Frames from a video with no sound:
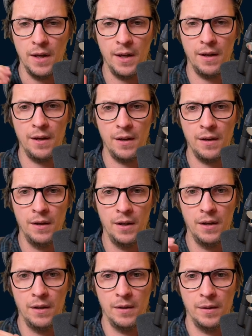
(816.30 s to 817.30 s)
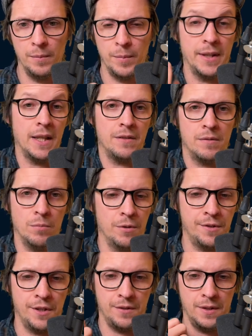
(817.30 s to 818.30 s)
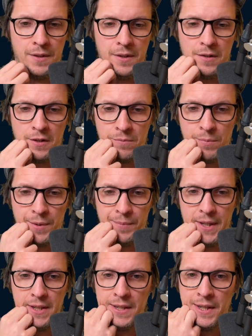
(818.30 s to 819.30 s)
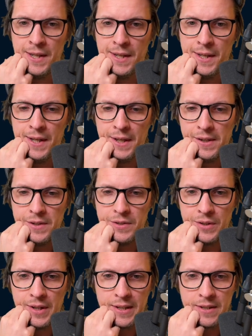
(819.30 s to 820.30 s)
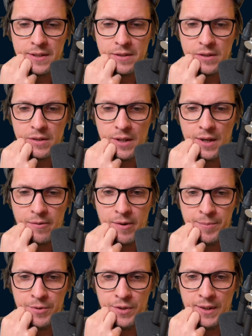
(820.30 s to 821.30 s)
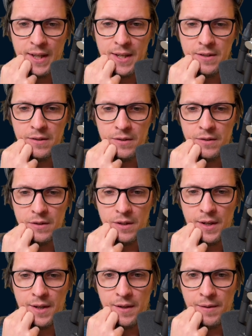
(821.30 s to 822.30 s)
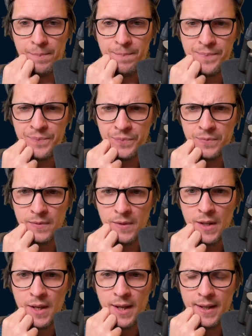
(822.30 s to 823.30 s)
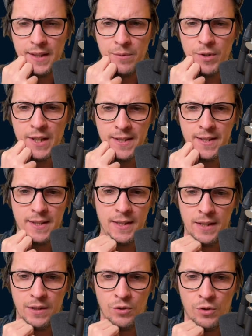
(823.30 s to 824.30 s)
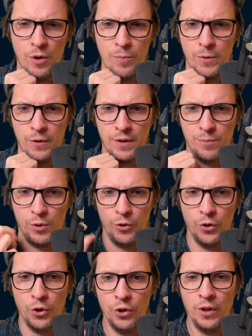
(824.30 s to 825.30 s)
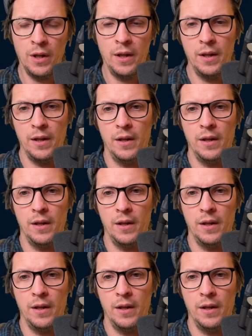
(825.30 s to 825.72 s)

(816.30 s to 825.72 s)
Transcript: Uh, but that was just a decision by me. So that's how I'm doing that. Um, and then we can see to upload a model,